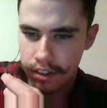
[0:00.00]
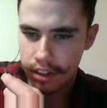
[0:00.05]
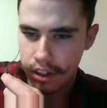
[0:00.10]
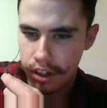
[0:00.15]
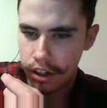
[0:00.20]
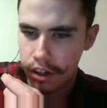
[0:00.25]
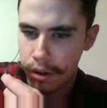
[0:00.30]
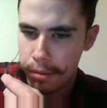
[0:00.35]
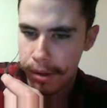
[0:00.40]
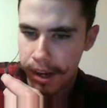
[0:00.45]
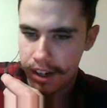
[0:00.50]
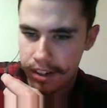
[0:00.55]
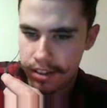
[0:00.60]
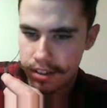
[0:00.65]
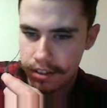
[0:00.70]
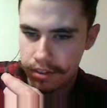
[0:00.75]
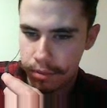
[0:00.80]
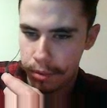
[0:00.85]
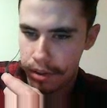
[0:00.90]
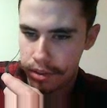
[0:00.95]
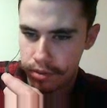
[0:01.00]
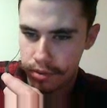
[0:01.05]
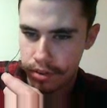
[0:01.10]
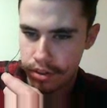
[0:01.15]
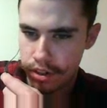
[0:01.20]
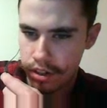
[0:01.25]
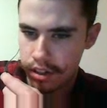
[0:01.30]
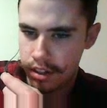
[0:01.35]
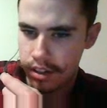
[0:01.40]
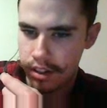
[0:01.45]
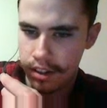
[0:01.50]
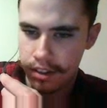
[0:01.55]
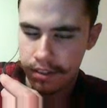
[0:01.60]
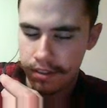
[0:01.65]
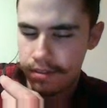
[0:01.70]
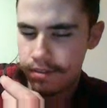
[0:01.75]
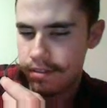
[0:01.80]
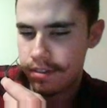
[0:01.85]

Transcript: you go back to West Virginia, the